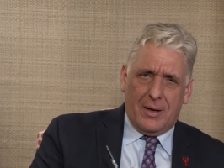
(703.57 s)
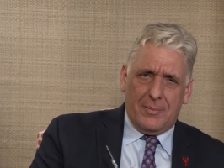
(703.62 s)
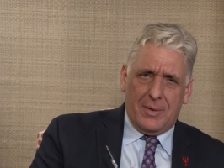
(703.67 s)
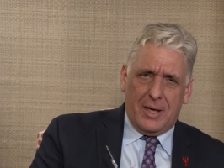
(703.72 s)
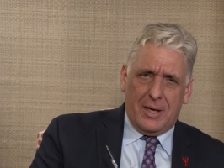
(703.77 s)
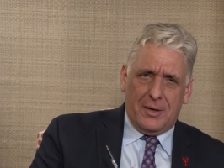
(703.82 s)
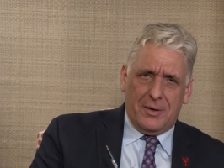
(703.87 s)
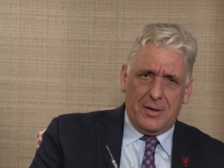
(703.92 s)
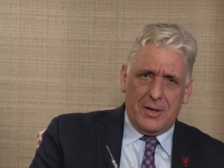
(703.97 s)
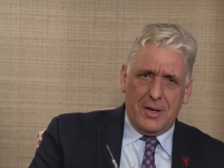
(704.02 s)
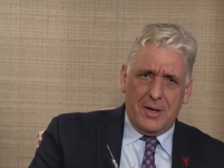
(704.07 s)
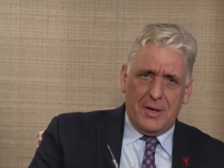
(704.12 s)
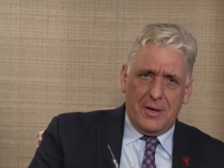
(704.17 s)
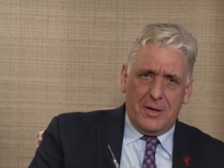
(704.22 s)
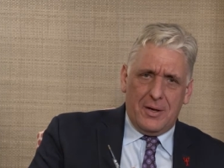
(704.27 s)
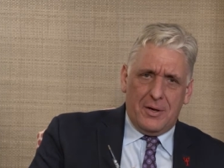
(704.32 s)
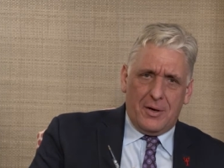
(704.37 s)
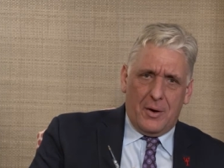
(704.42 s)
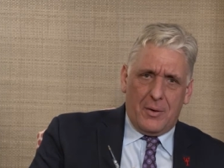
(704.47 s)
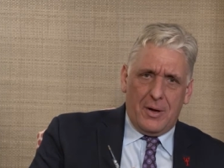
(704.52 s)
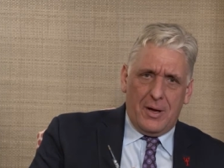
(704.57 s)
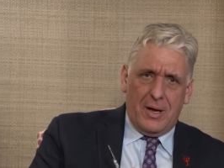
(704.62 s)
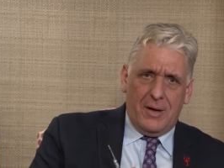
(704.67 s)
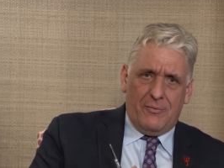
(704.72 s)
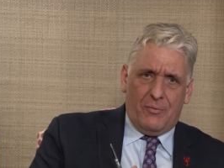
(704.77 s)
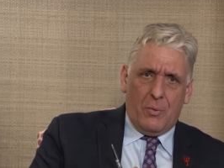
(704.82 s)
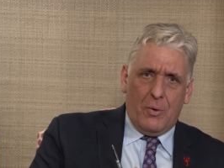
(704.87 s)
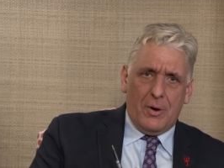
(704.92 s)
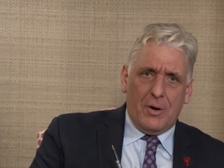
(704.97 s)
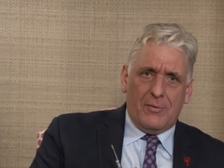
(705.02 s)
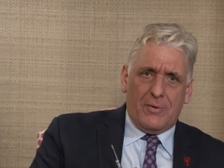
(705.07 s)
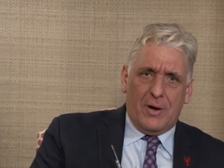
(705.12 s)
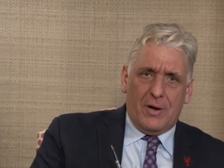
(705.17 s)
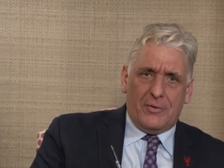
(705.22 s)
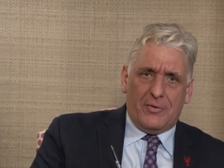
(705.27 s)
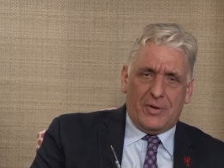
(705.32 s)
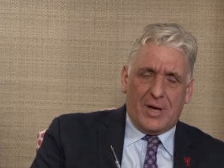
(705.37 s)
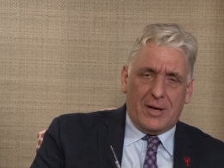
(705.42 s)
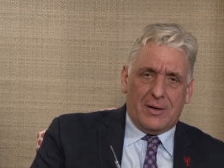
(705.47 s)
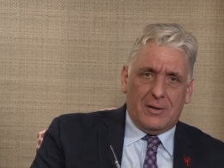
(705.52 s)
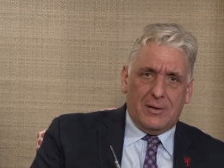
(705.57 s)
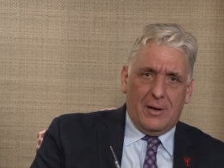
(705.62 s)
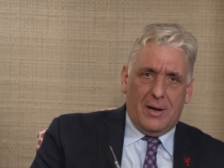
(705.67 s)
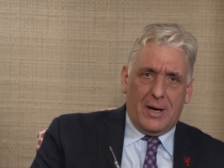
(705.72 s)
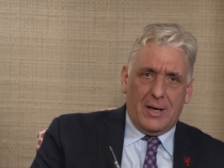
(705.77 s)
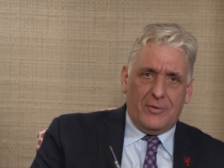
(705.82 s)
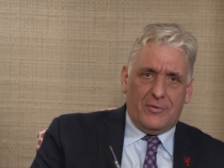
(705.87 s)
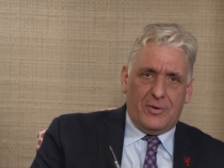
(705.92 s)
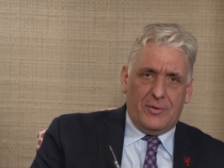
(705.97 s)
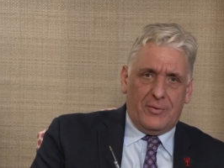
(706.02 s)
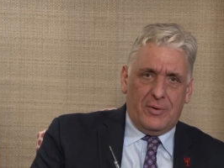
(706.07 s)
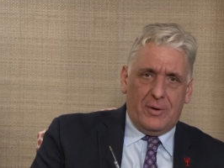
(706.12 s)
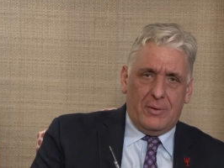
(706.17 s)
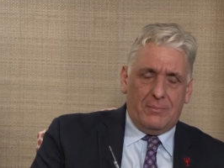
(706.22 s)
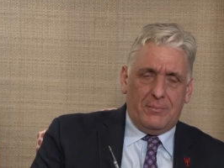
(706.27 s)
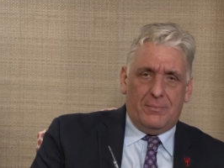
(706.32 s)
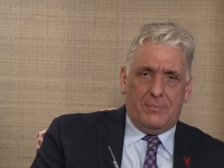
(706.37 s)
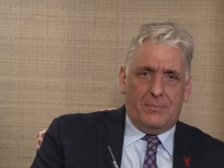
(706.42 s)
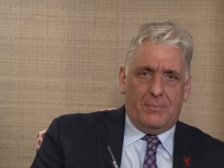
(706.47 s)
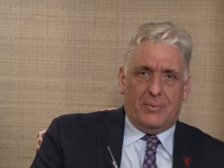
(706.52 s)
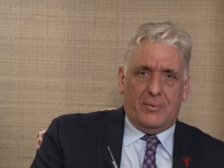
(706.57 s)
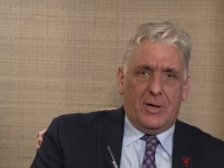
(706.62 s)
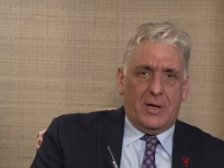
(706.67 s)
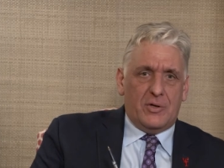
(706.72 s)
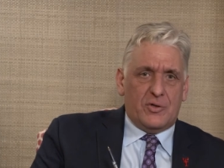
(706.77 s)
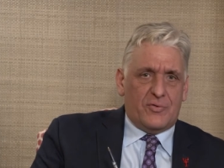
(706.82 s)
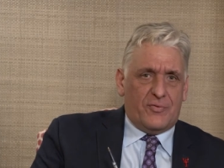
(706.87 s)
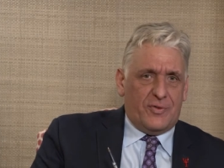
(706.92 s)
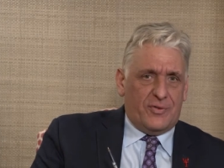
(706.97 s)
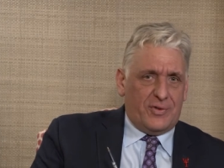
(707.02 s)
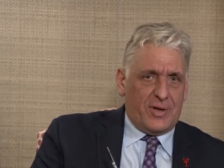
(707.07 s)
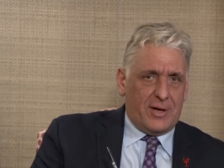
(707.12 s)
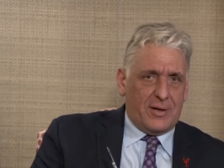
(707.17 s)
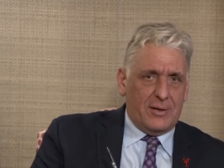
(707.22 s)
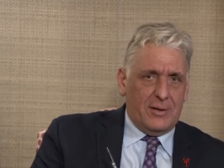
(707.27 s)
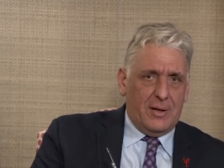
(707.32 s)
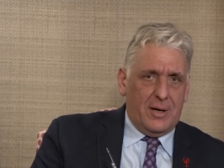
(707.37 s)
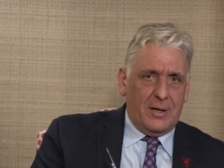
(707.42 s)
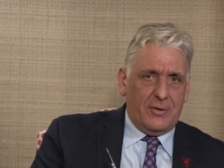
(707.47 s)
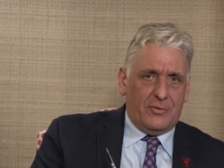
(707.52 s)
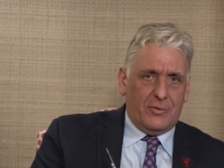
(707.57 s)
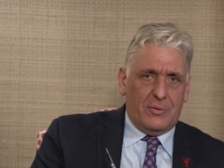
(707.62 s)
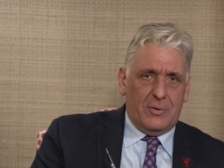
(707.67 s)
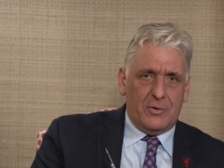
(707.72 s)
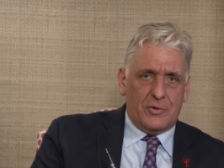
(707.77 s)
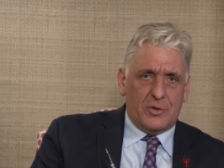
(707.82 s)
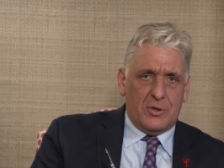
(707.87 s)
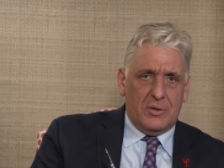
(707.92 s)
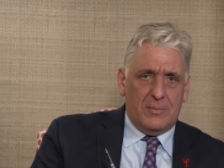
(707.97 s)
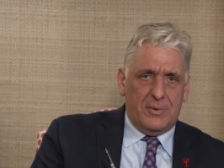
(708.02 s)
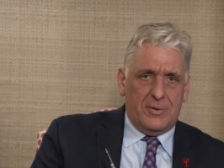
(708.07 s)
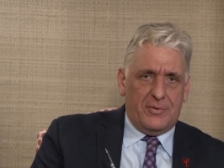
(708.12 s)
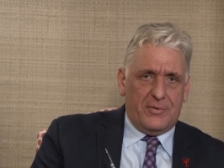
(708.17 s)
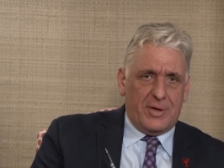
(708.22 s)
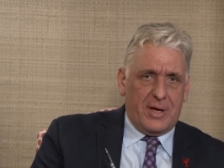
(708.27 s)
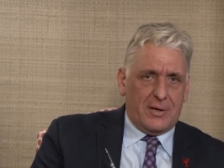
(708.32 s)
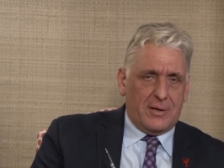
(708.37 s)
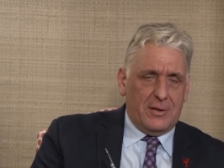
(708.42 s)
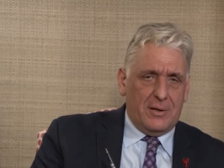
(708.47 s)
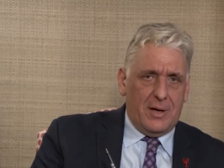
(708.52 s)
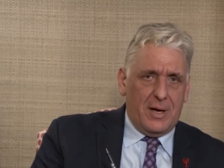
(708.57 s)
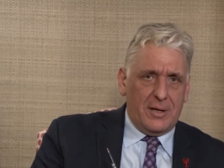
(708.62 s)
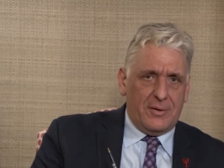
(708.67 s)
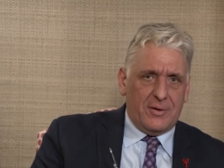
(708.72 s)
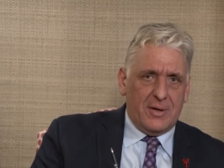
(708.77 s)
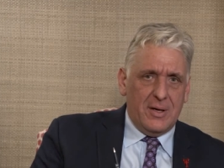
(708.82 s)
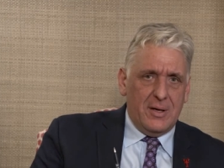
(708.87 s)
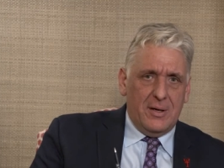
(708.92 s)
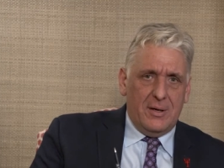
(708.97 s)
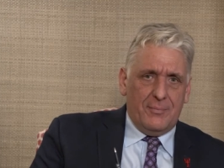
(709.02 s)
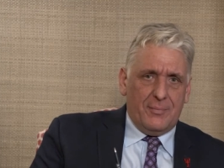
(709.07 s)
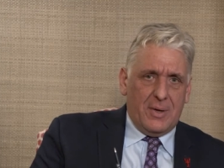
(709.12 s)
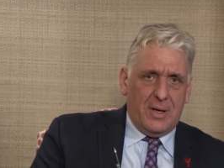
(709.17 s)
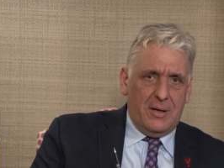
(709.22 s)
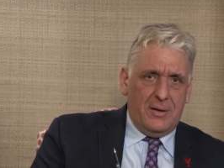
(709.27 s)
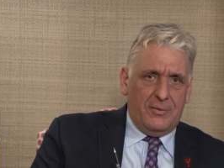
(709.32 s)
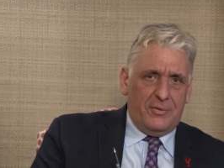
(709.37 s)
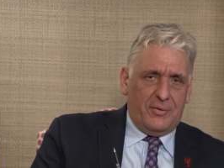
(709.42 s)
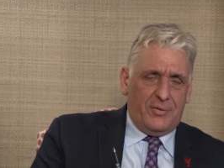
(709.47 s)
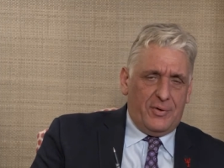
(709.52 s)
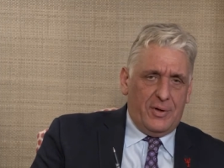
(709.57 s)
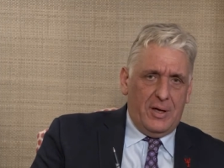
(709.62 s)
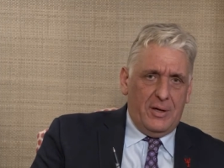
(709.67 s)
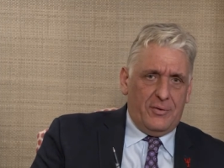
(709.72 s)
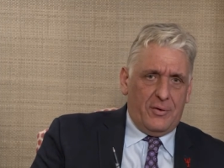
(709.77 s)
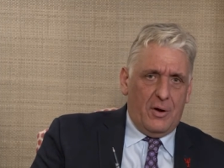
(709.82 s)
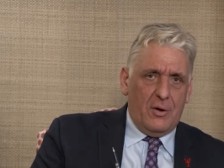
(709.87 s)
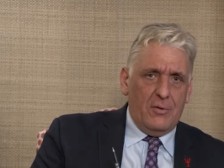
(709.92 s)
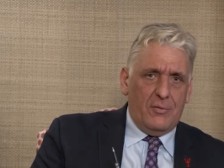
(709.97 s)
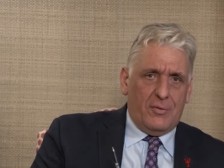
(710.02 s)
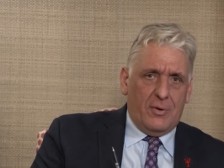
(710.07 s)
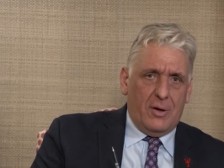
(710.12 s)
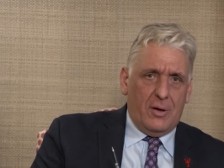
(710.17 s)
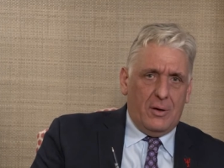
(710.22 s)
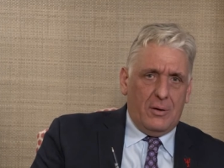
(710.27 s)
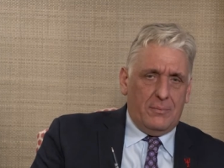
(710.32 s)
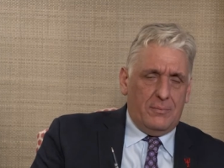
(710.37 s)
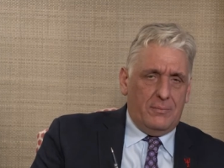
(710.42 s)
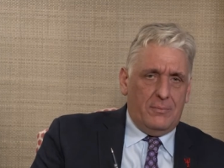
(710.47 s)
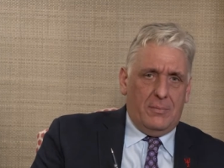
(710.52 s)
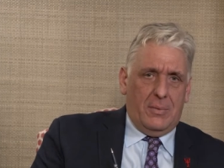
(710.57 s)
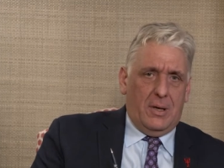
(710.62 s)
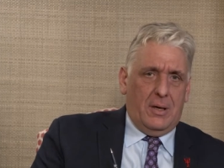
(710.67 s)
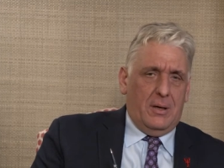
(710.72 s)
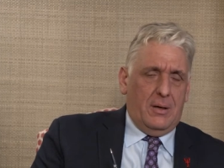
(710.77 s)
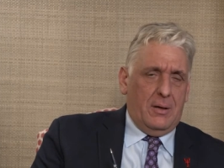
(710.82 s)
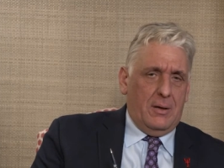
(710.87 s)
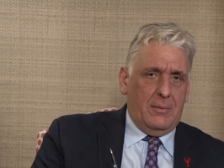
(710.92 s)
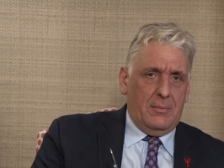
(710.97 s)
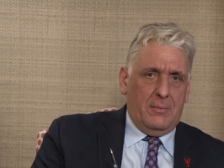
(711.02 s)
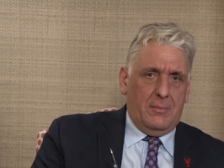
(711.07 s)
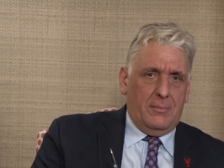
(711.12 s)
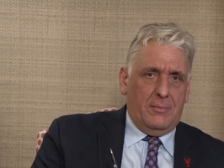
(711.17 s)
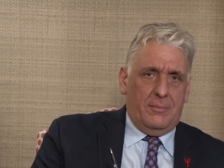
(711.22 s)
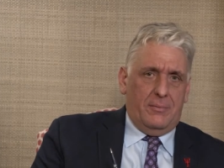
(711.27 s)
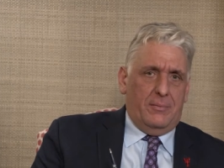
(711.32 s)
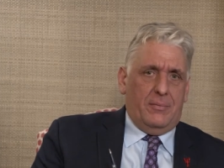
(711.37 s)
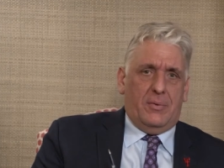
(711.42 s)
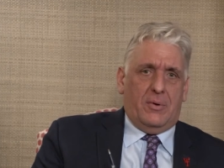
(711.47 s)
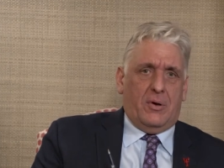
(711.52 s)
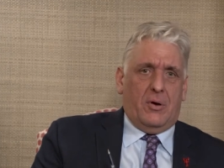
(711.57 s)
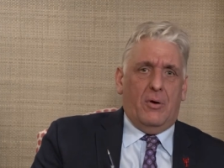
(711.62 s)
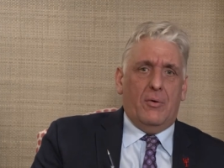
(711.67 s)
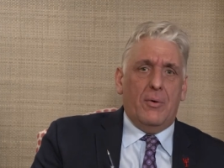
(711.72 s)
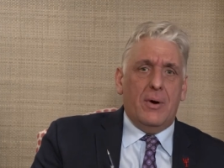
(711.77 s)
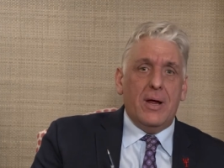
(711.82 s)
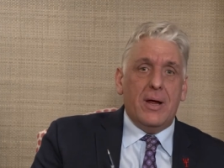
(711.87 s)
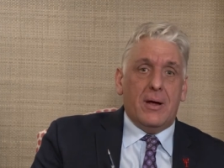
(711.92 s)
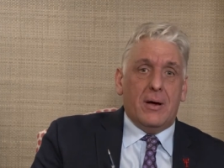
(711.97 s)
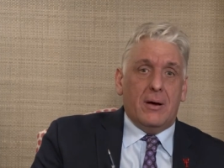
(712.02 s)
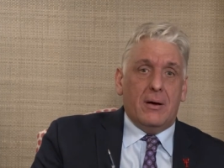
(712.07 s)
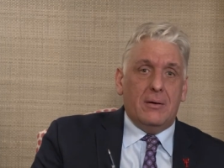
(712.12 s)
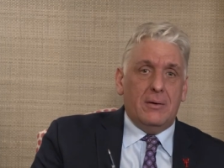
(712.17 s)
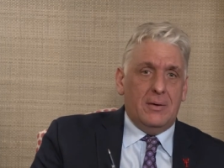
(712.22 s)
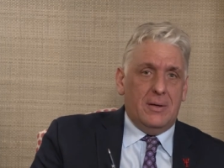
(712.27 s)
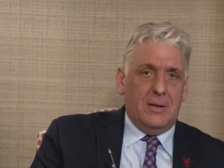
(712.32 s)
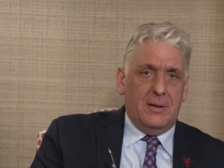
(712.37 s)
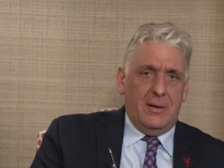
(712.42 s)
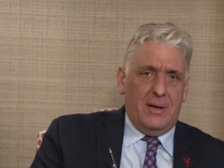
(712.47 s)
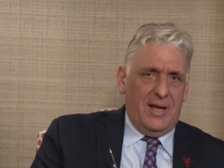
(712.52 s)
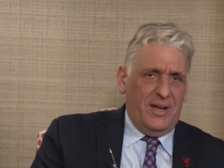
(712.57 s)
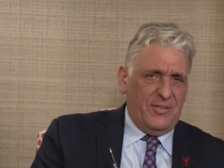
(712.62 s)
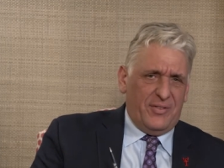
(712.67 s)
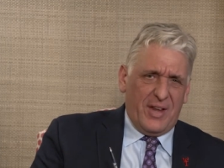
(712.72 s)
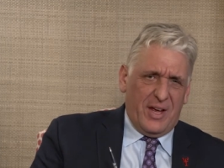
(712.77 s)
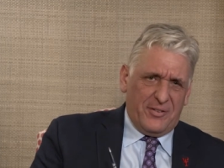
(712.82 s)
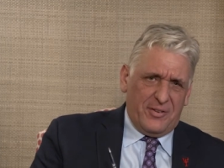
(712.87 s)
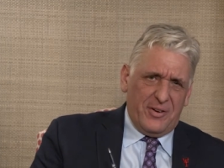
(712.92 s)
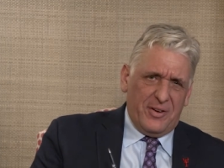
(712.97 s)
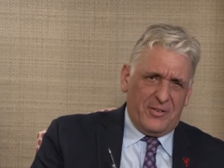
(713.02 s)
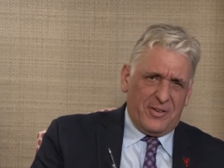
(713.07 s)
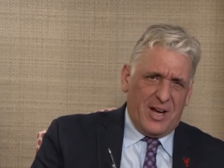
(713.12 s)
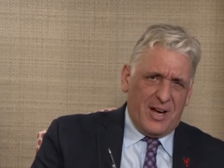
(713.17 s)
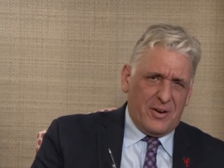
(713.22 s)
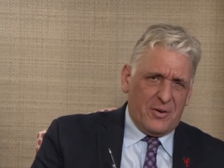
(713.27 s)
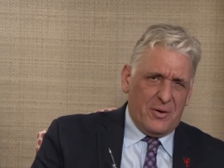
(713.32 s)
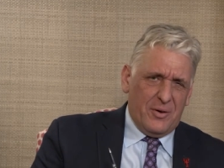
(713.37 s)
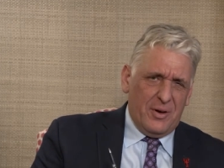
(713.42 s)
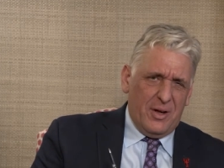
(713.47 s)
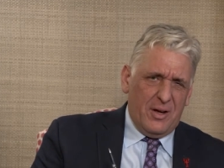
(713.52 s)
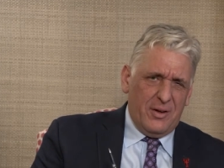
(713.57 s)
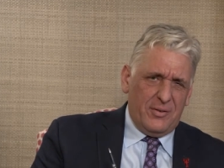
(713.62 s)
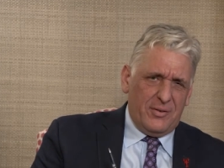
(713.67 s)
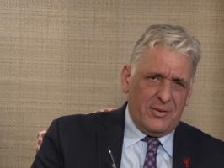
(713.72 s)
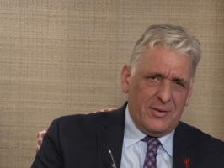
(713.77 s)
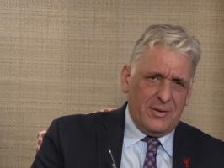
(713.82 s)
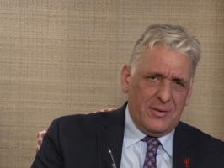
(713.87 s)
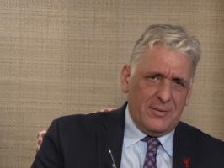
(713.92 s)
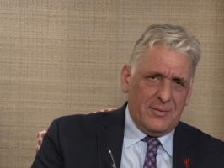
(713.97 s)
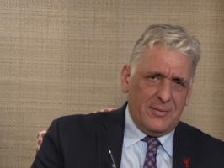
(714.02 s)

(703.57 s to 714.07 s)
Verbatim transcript: I mean, you know, if one of our satellites, if a British satellite or a German satellite is is over um, Korea, is that an attack on us?